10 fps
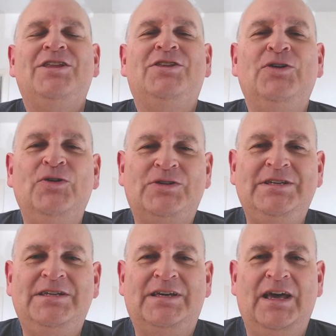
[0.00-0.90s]

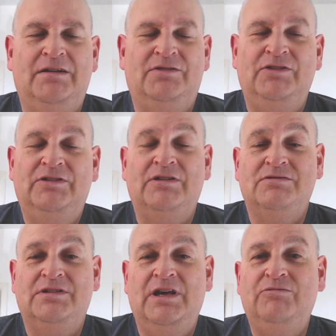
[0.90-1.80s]
30K,
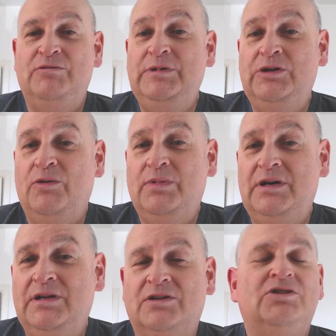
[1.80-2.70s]
3,000K would be not
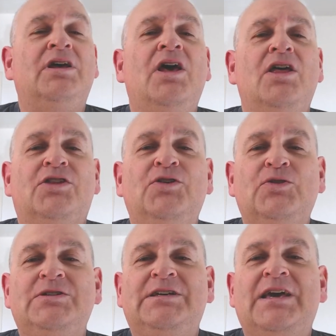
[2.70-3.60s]
bad actually.
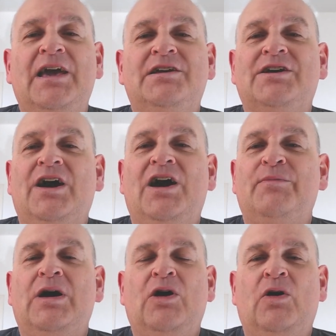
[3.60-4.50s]
30K
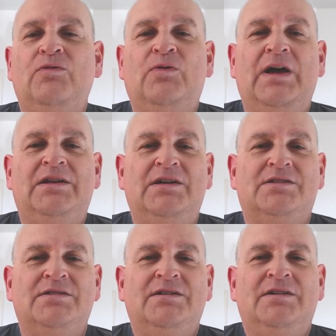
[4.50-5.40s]
karma on
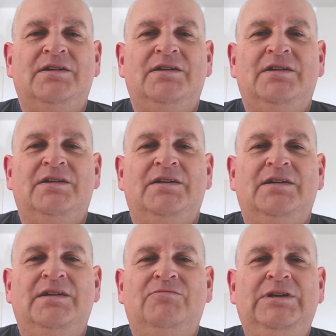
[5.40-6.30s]
Reddit.
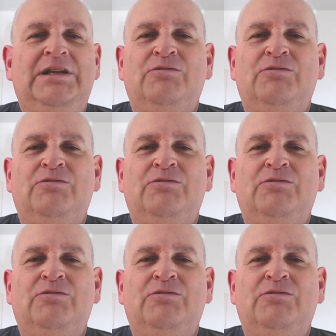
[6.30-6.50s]
It really